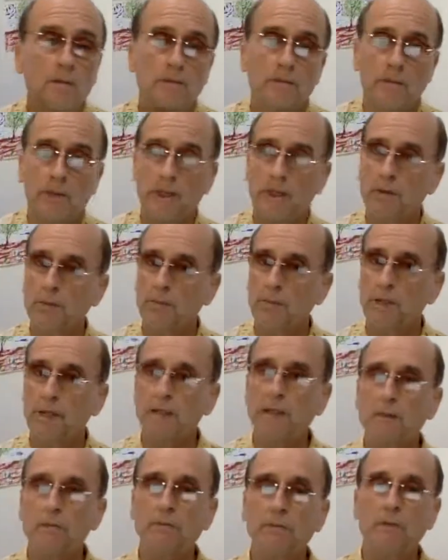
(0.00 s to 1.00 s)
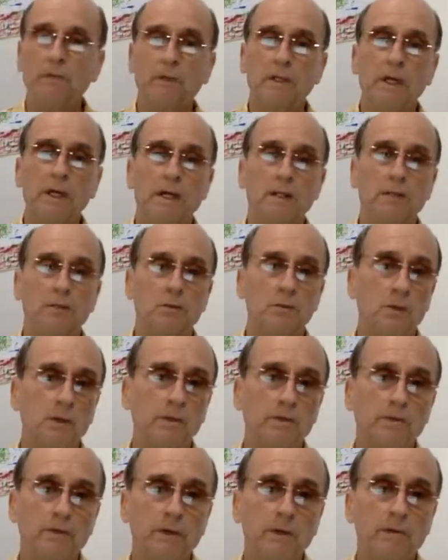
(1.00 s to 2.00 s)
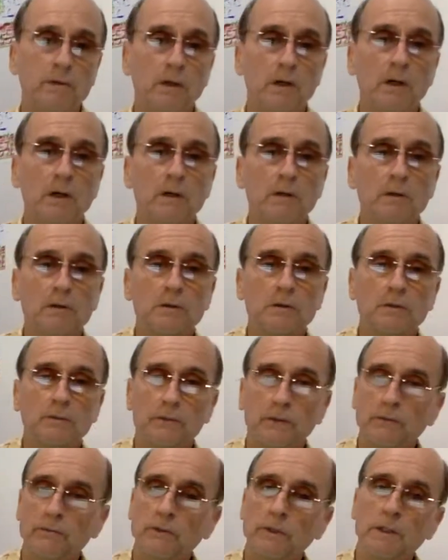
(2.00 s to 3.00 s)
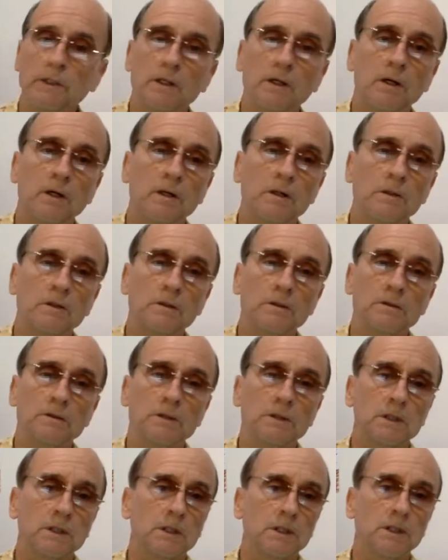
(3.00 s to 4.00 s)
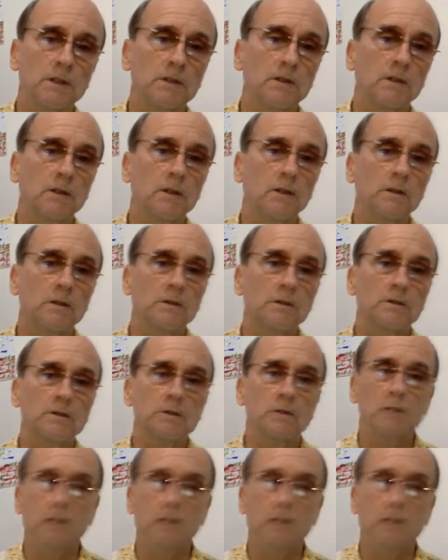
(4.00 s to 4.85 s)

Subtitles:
They'll pay you for that $25, $50, $100